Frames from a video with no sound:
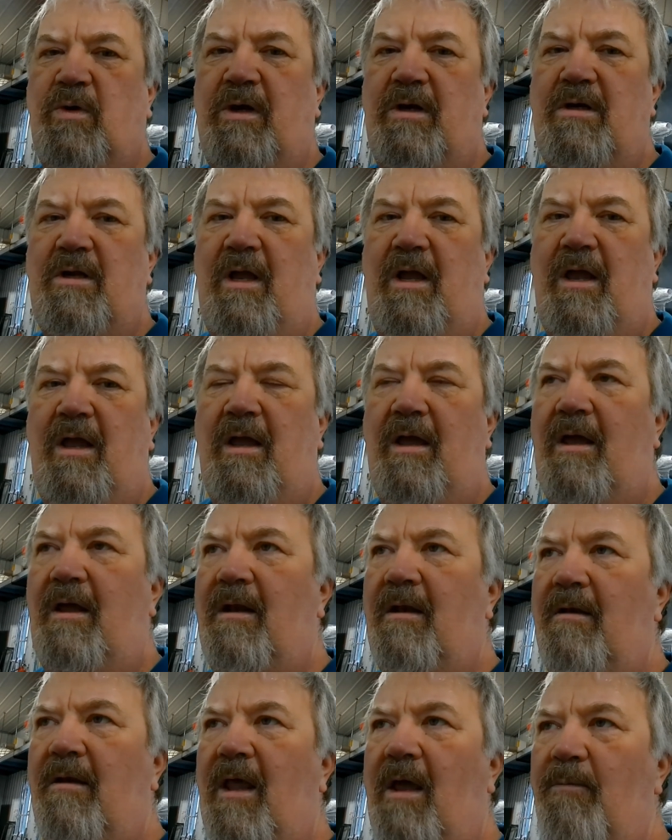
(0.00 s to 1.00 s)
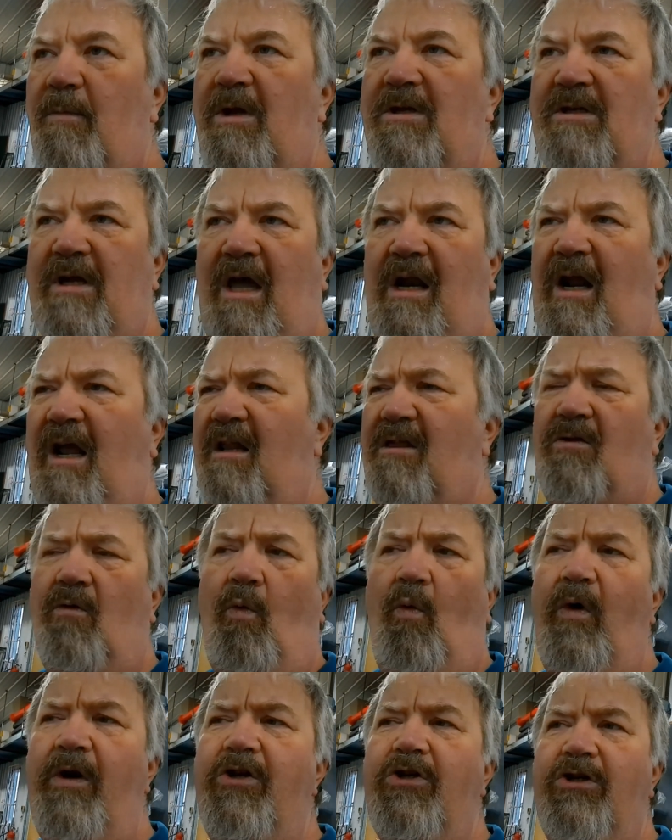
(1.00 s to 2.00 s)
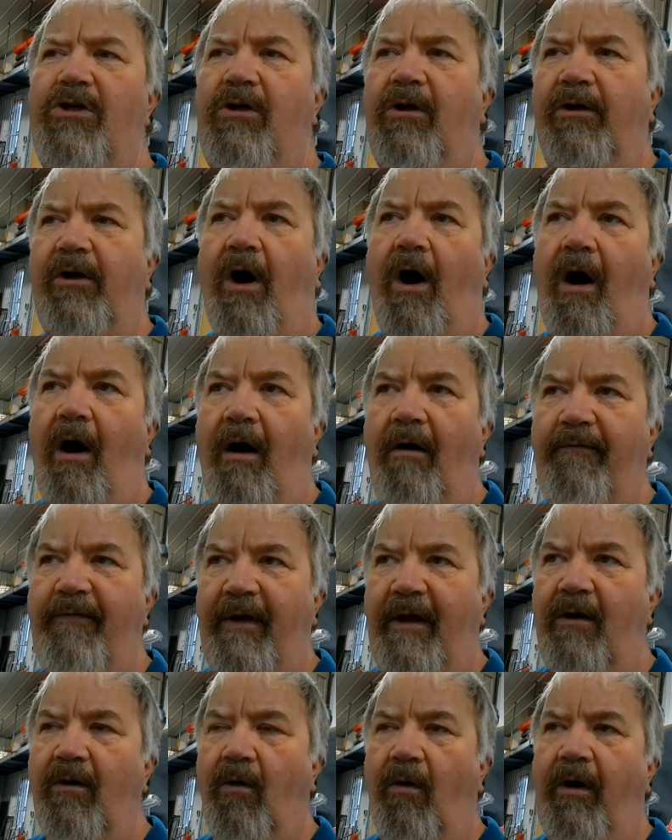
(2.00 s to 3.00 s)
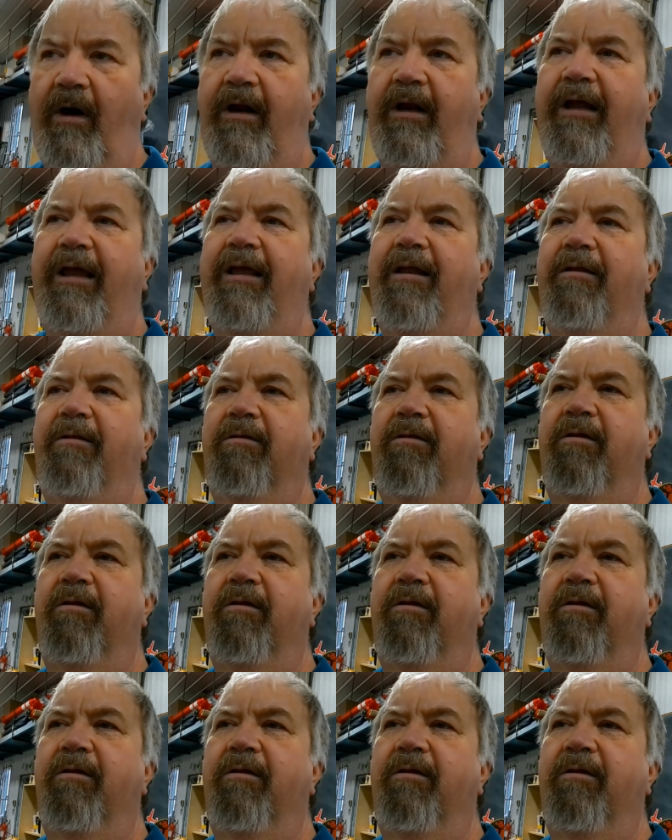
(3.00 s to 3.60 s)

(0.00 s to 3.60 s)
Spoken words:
it, and that means I got to get the windshield off in order to get